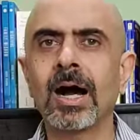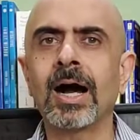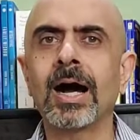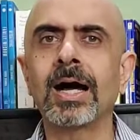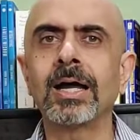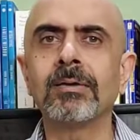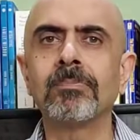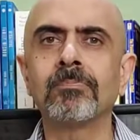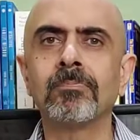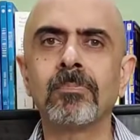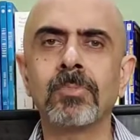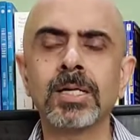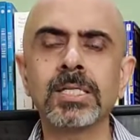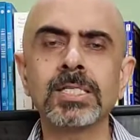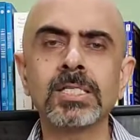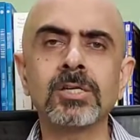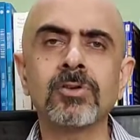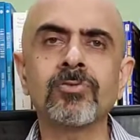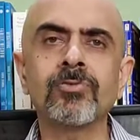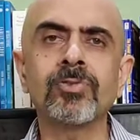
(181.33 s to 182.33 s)
I
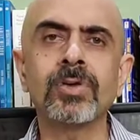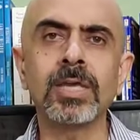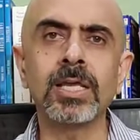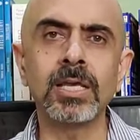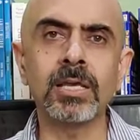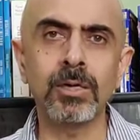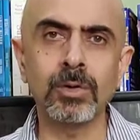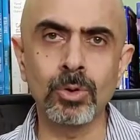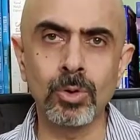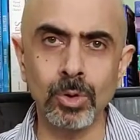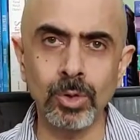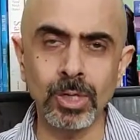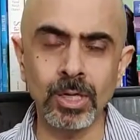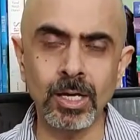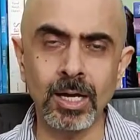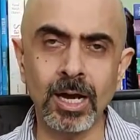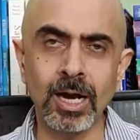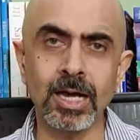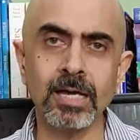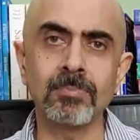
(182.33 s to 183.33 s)
must feel
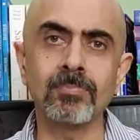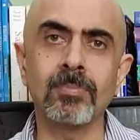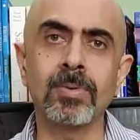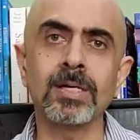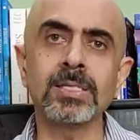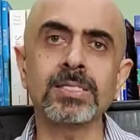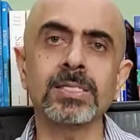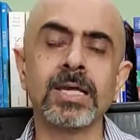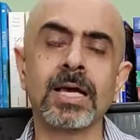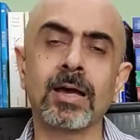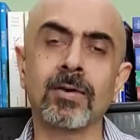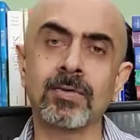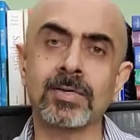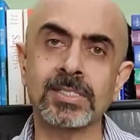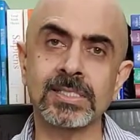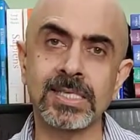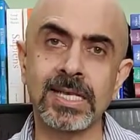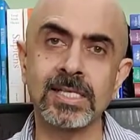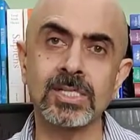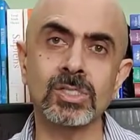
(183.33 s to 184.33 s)
good. I must have a
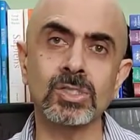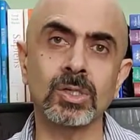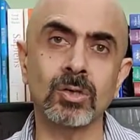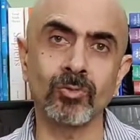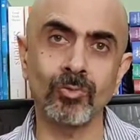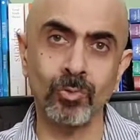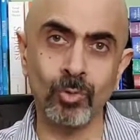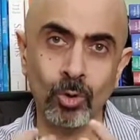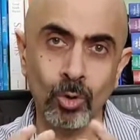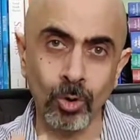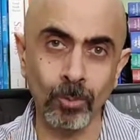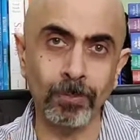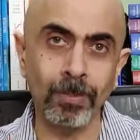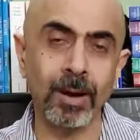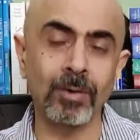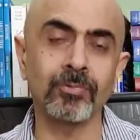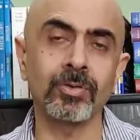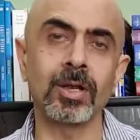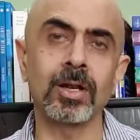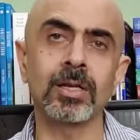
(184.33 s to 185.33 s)
sense of hope
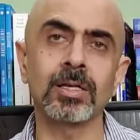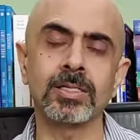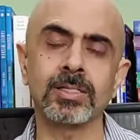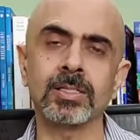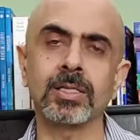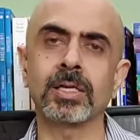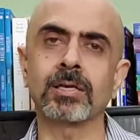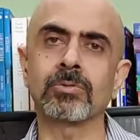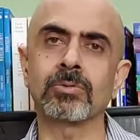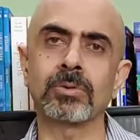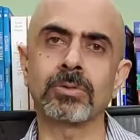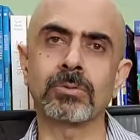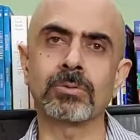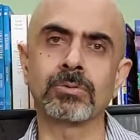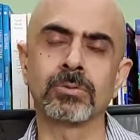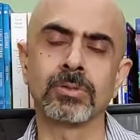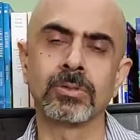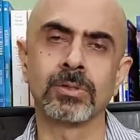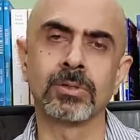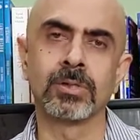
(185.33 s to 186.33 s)
after listening to you.
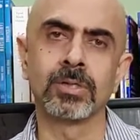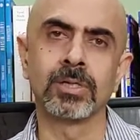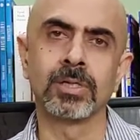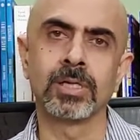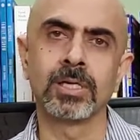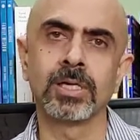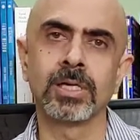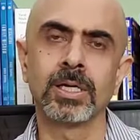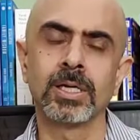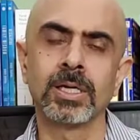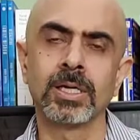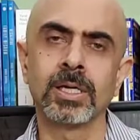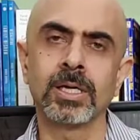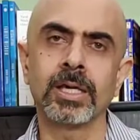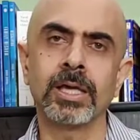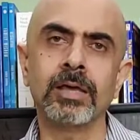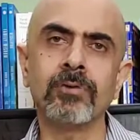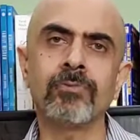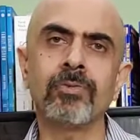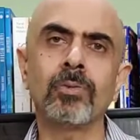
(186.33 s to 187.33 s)

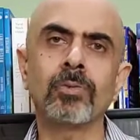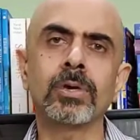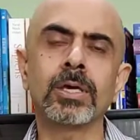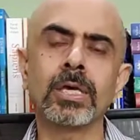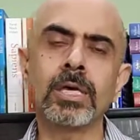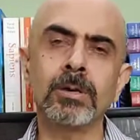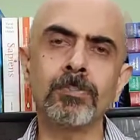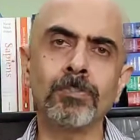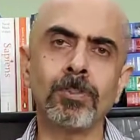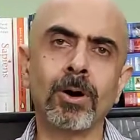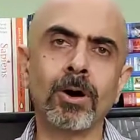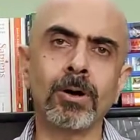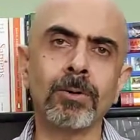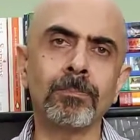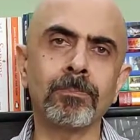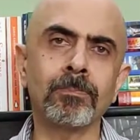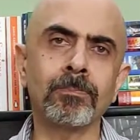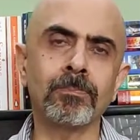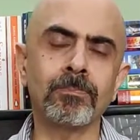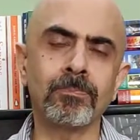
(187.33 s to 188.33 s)
If you keep
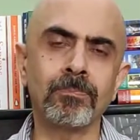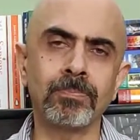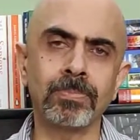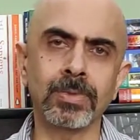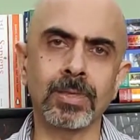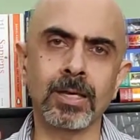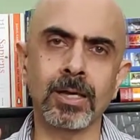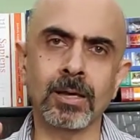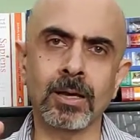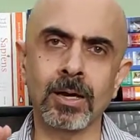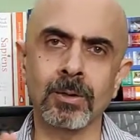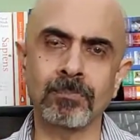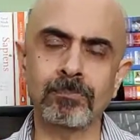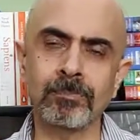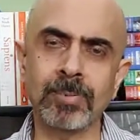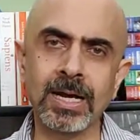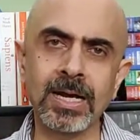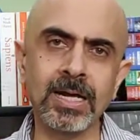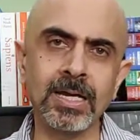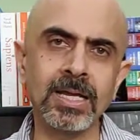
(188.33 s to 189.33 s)
on
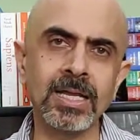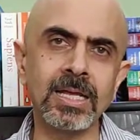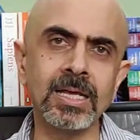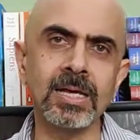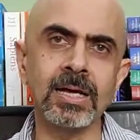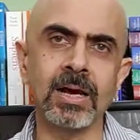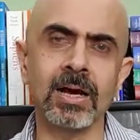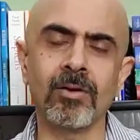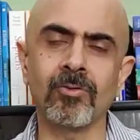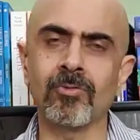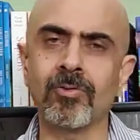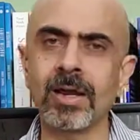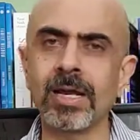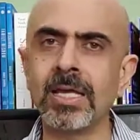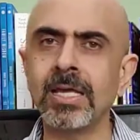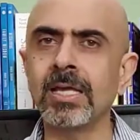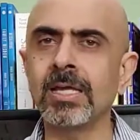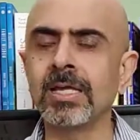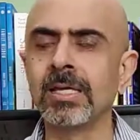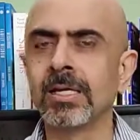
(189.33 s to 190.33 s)
painting a
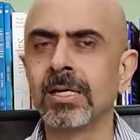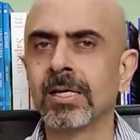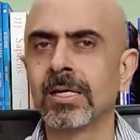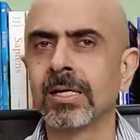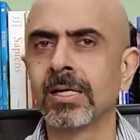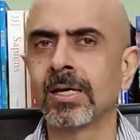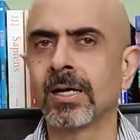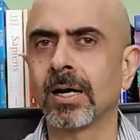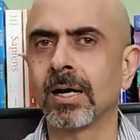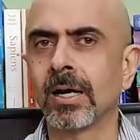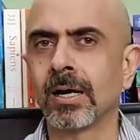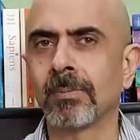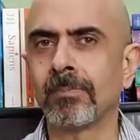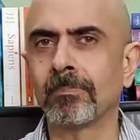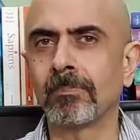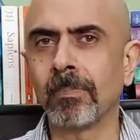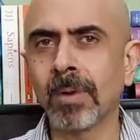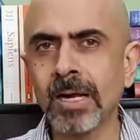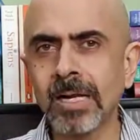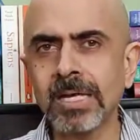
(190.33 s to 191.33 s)
very
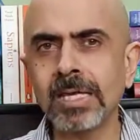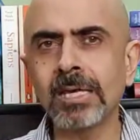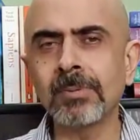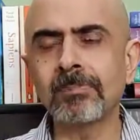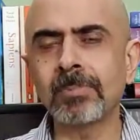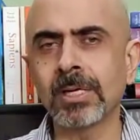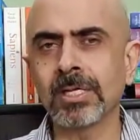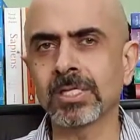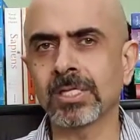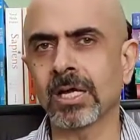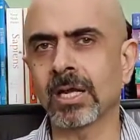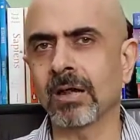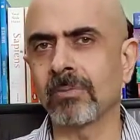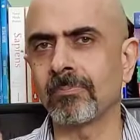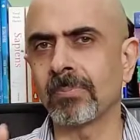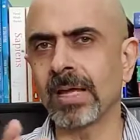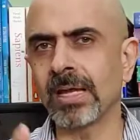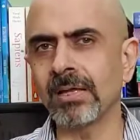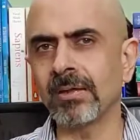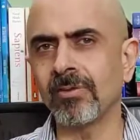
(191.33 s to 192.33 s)
murky picture, a
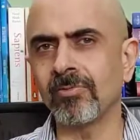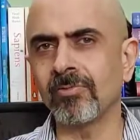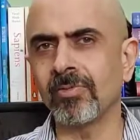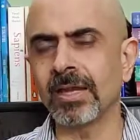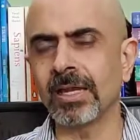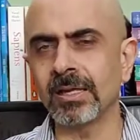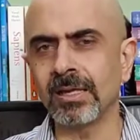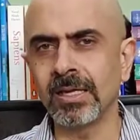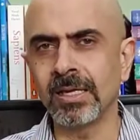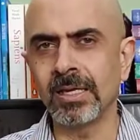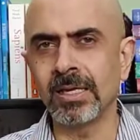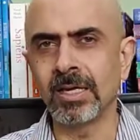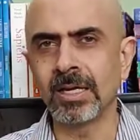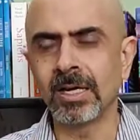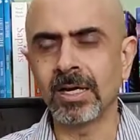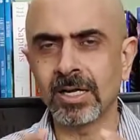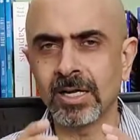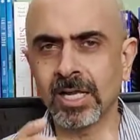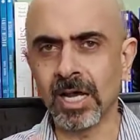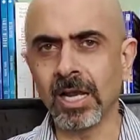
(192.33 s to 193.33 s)
very, very
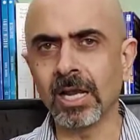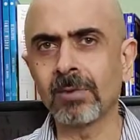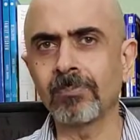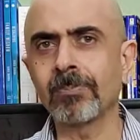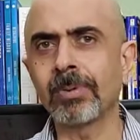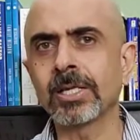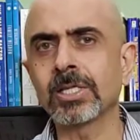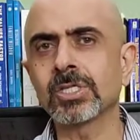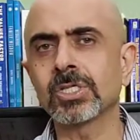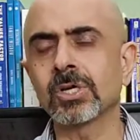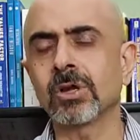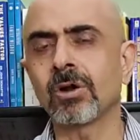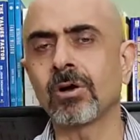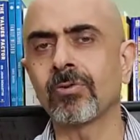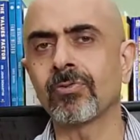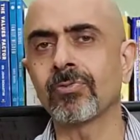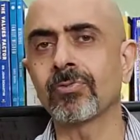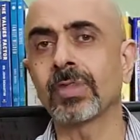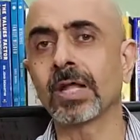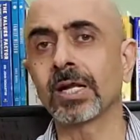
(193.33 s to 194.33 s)
dull picture
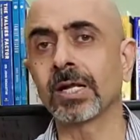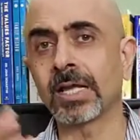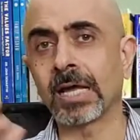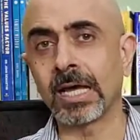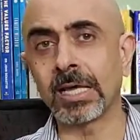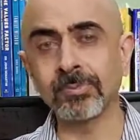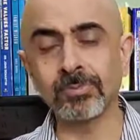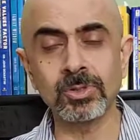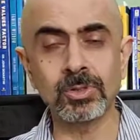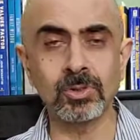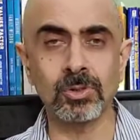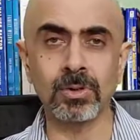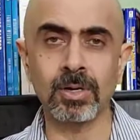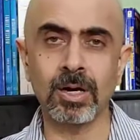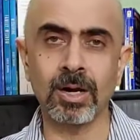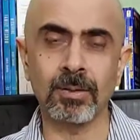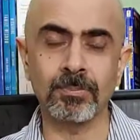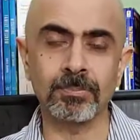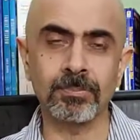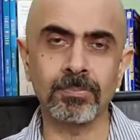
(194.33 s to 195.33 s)
of the times to
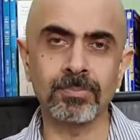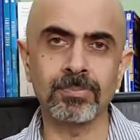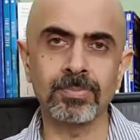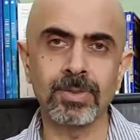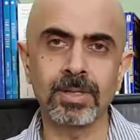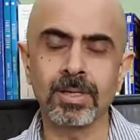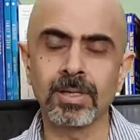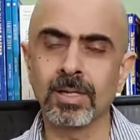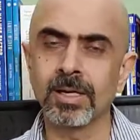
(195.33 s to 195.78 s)
come,